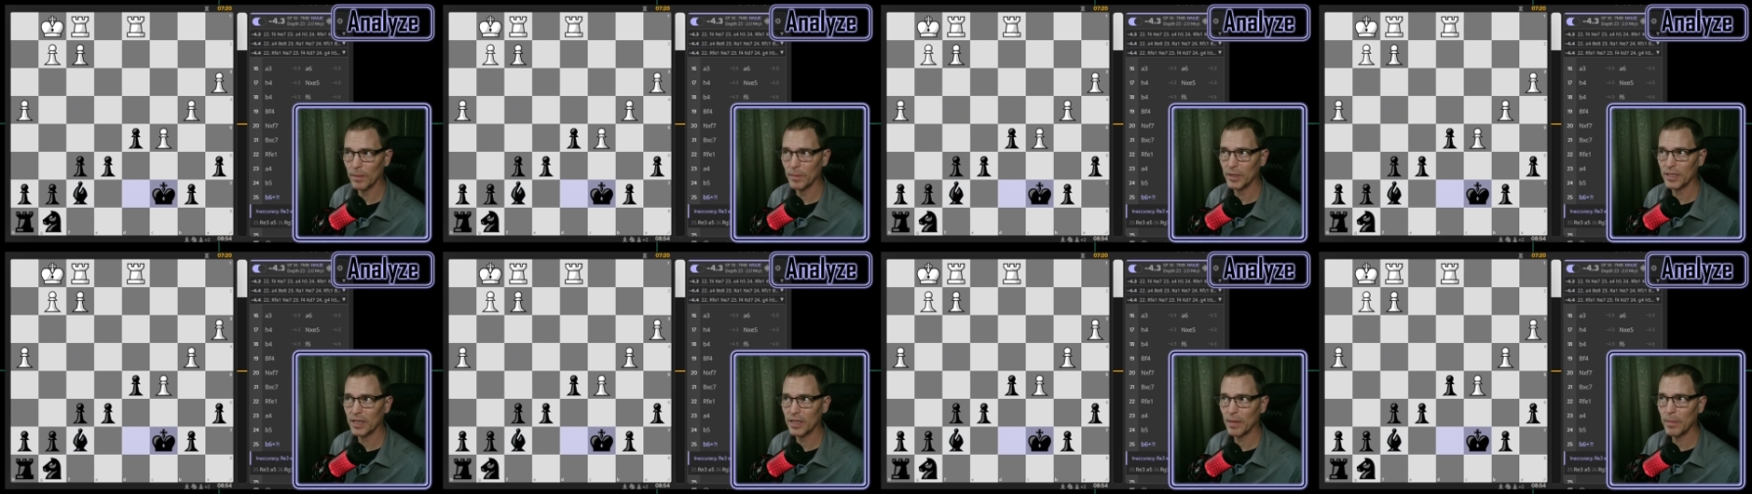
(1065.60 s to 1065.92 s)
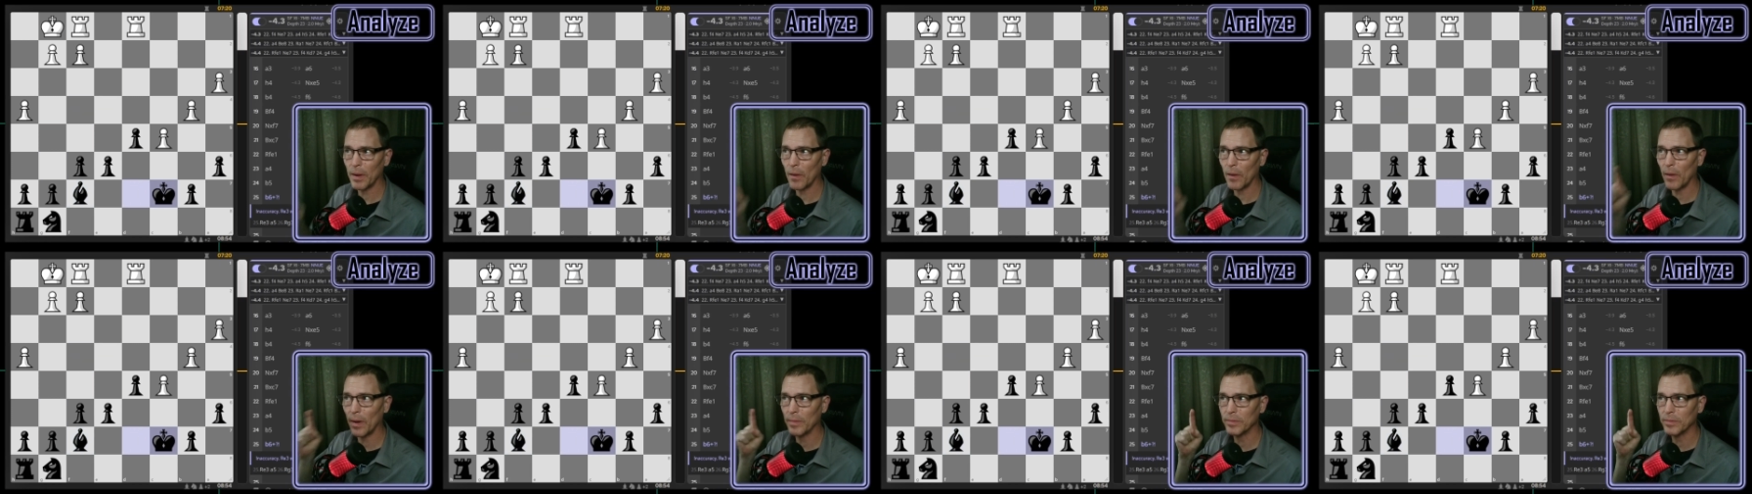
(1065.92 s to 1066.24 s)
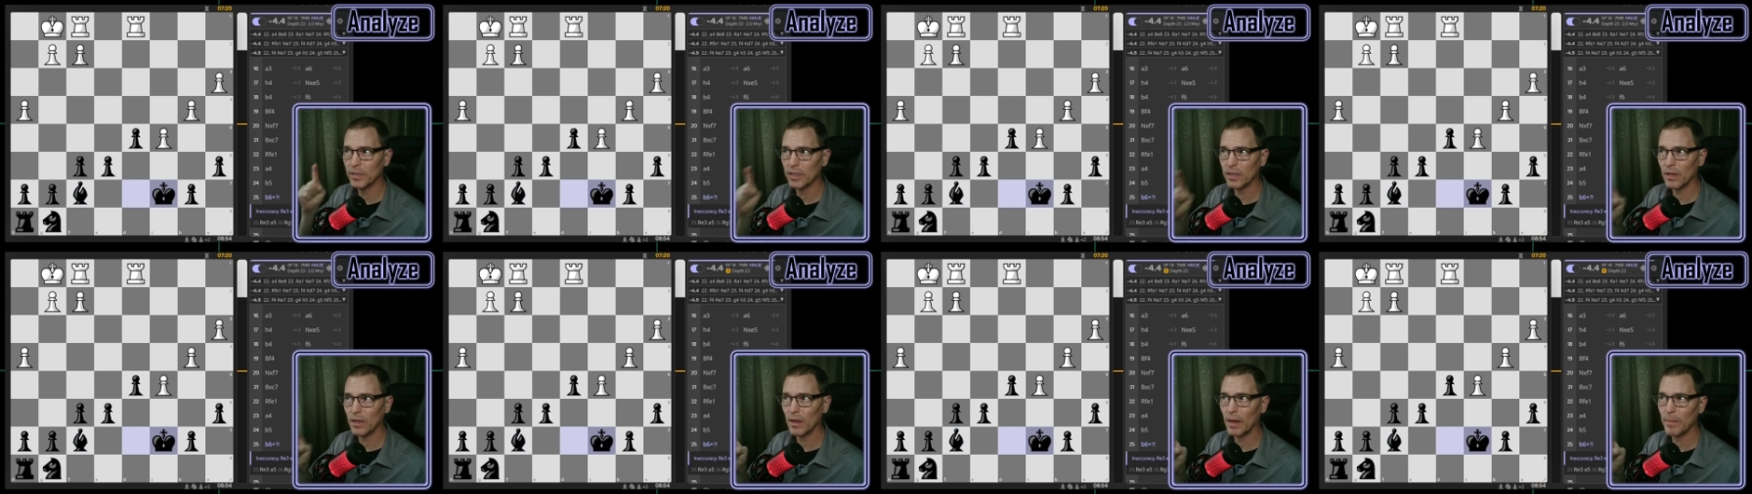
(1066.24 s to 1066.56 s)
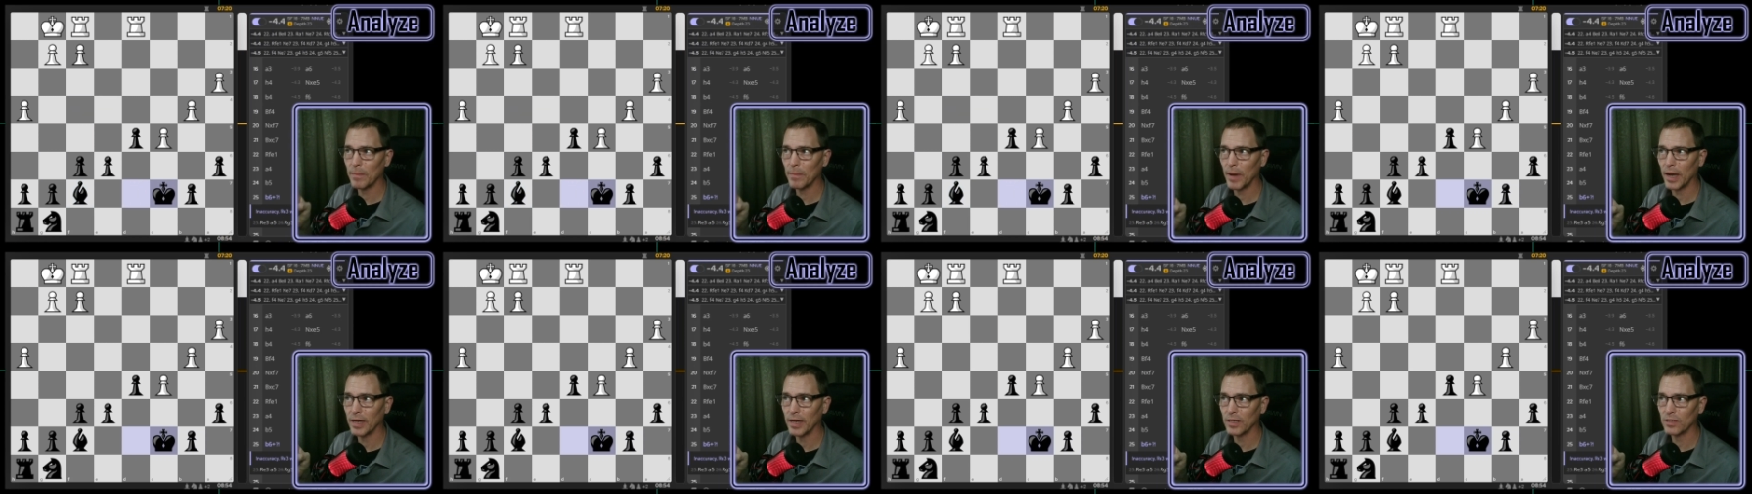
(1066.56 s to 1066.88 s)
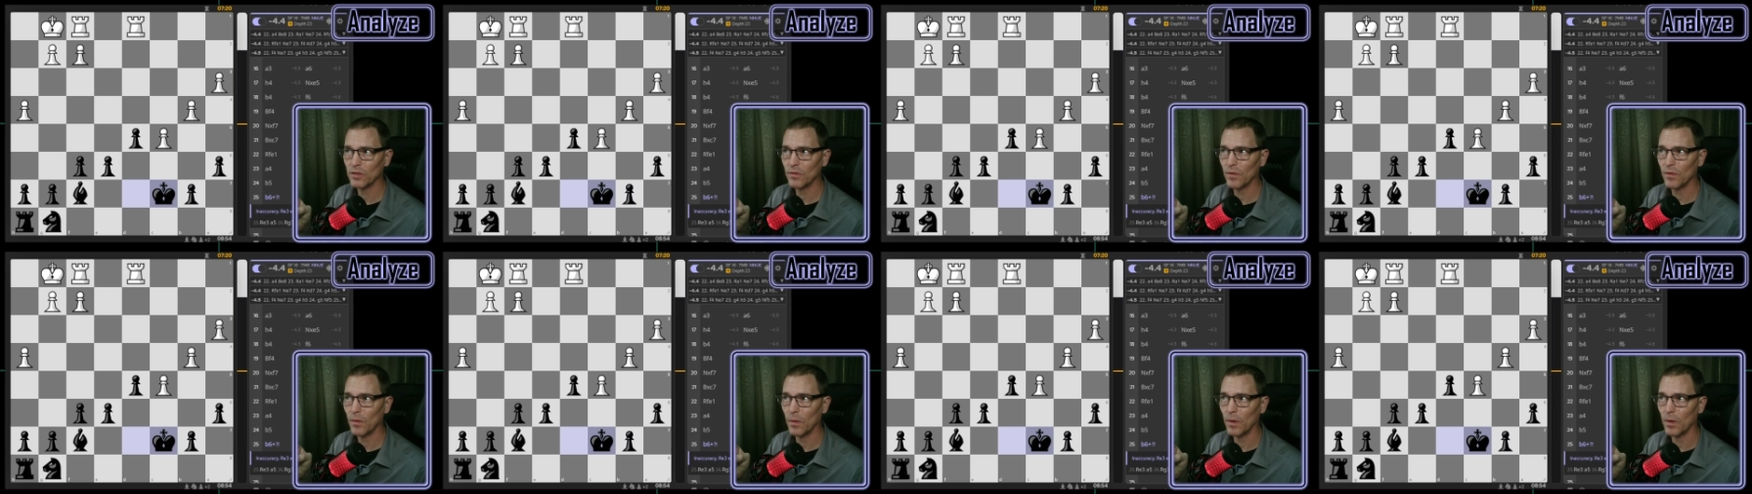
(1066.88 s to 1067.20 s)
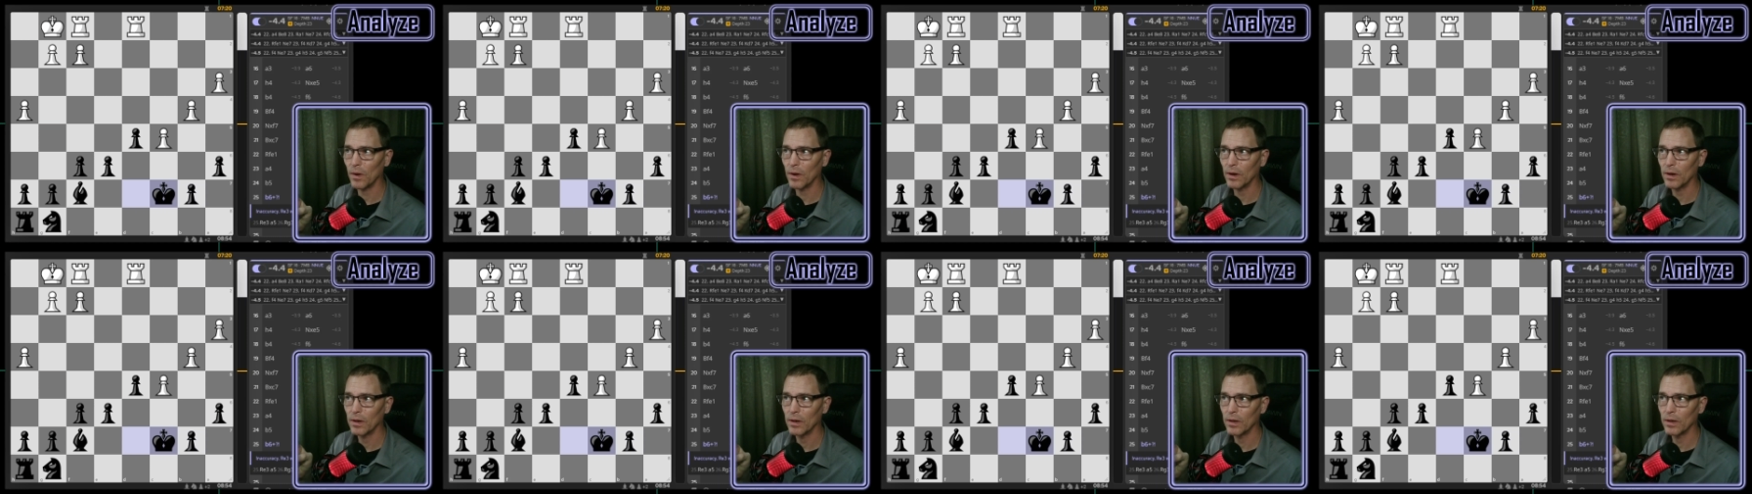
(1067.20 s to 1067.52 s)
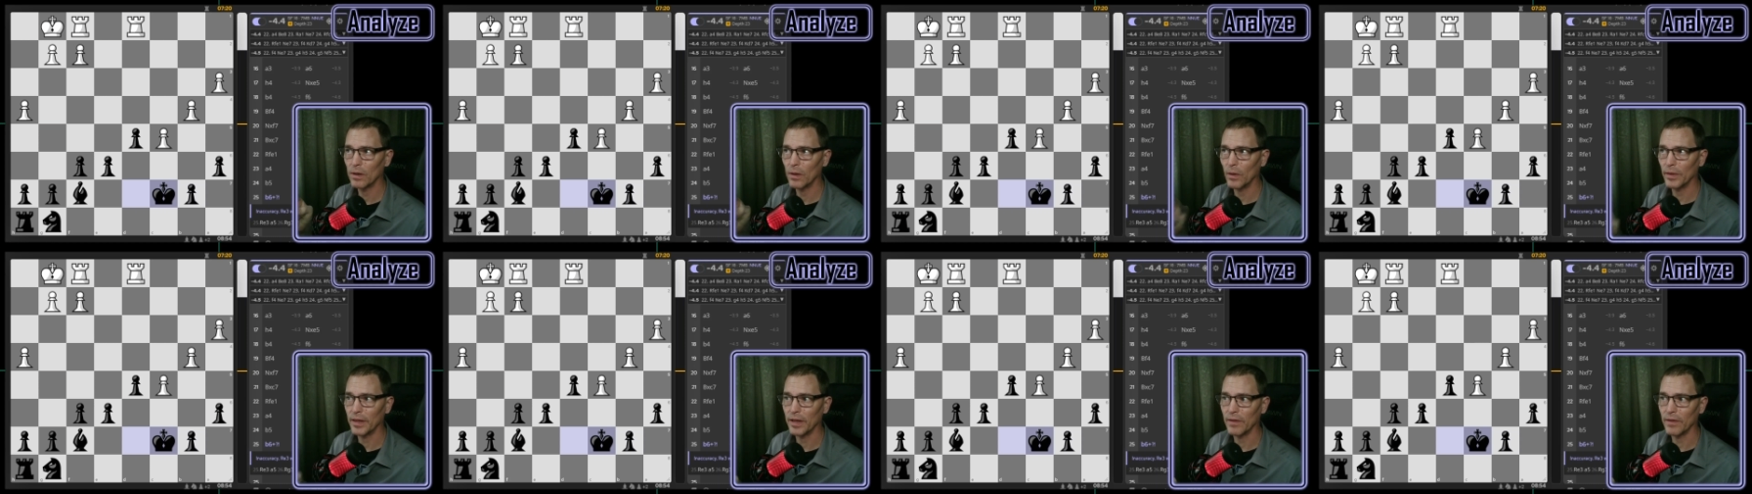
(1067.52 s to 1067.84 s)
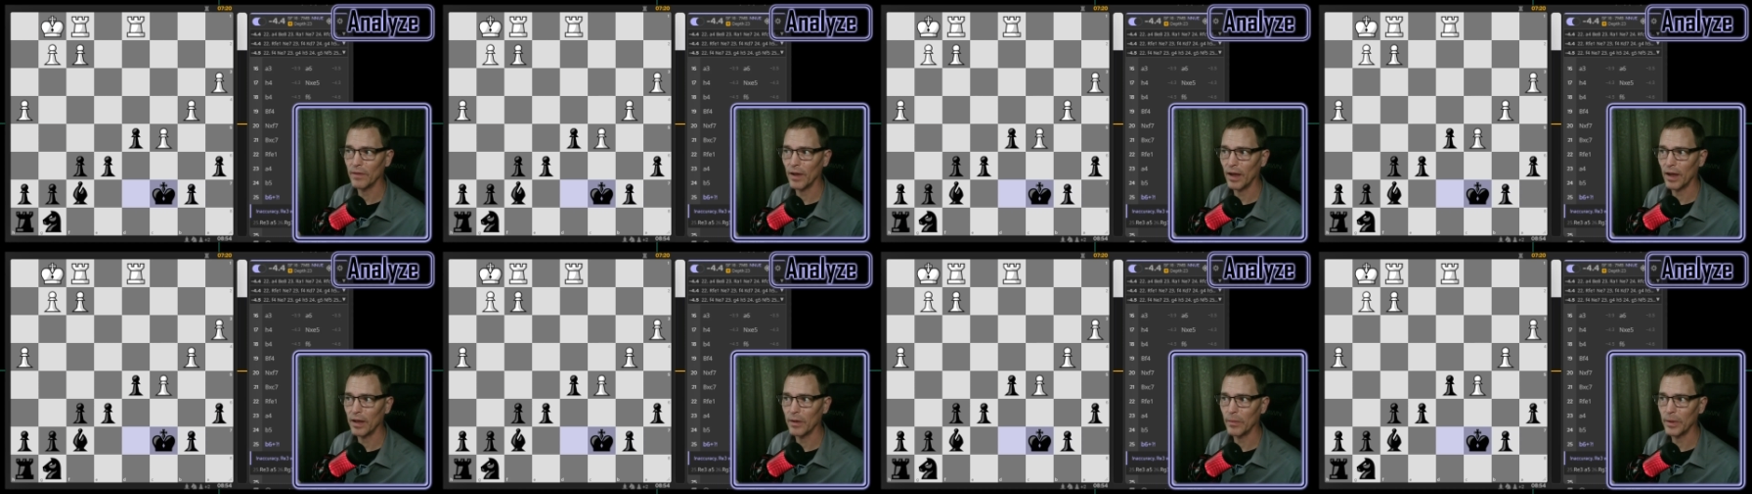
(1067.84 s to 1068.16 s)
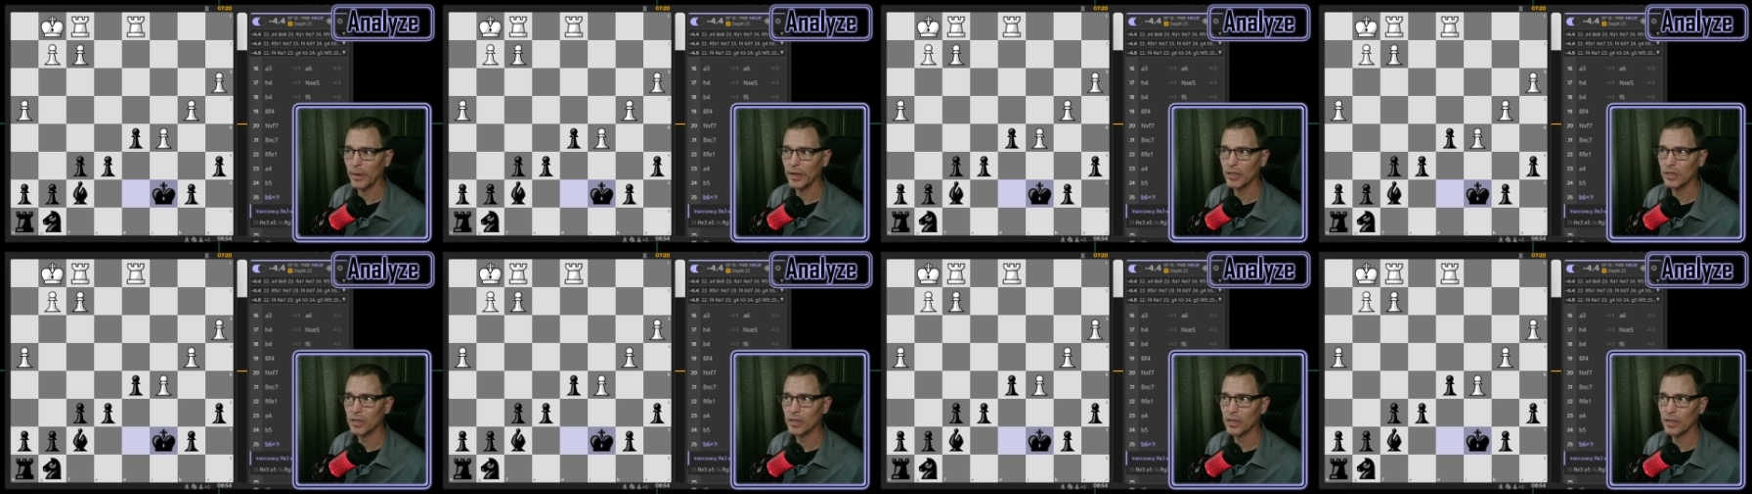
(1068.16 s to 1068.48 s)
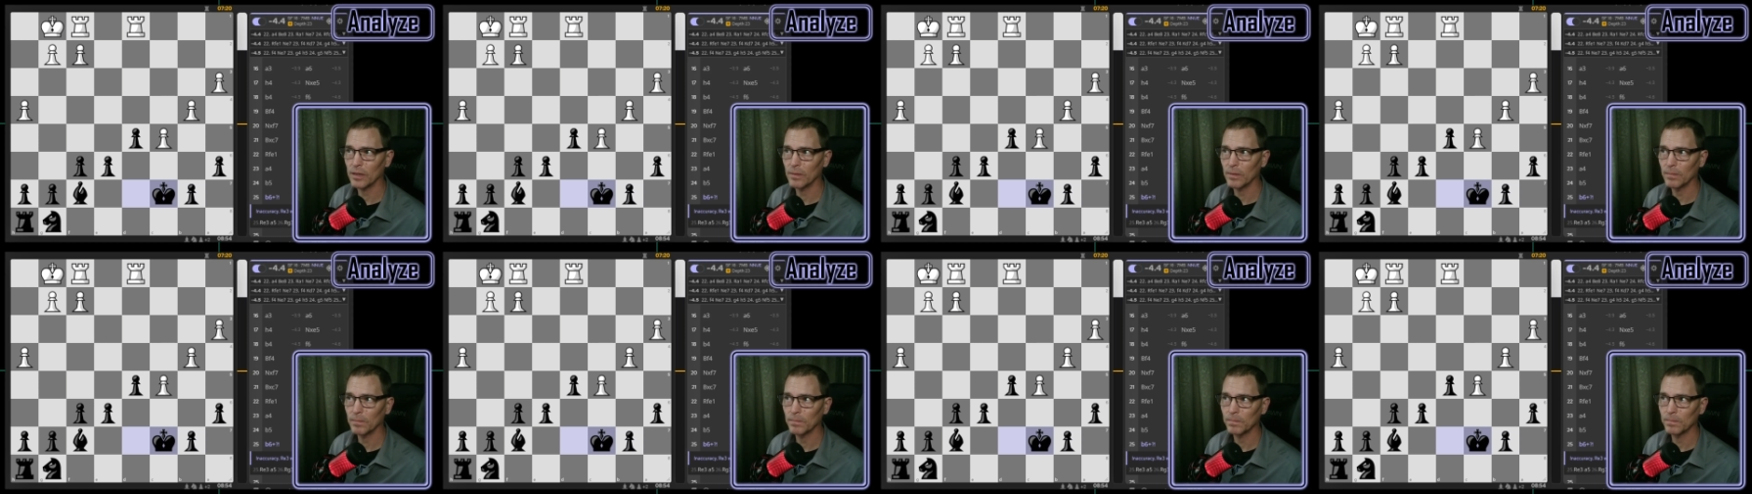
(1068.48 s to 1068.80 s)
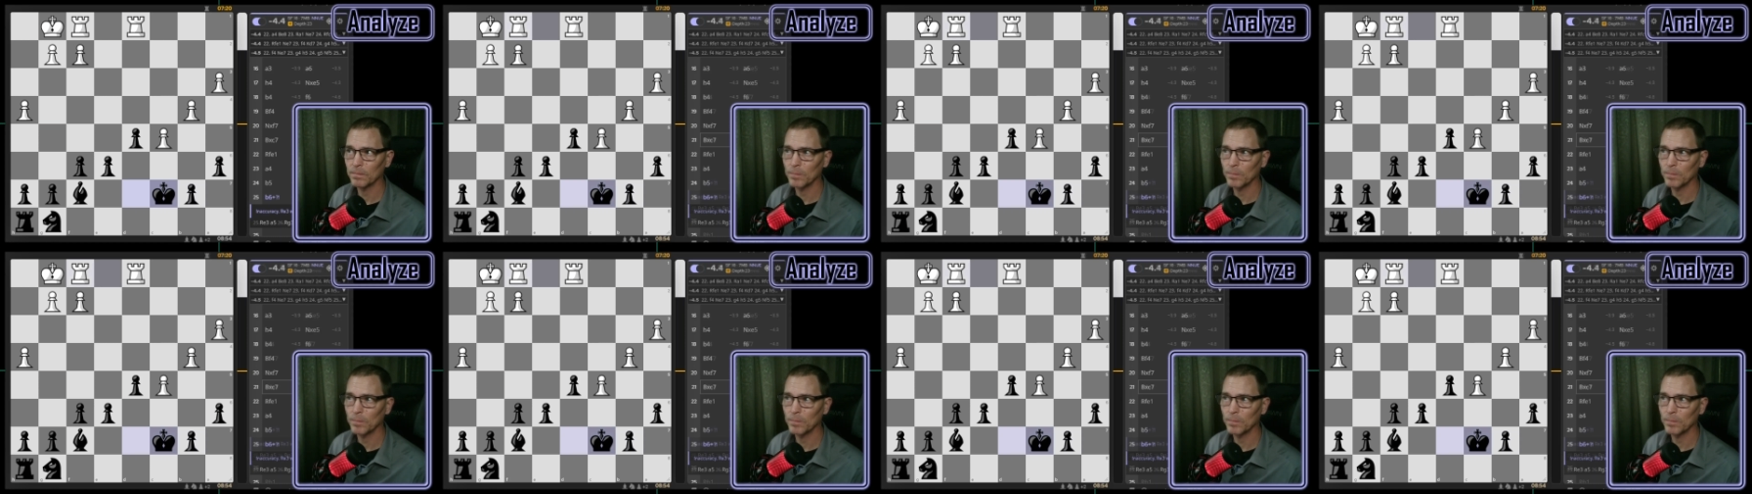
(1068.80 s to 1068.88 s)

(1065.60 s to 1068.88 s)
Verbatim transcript: but somehow I'm still at minus four on the evaluation.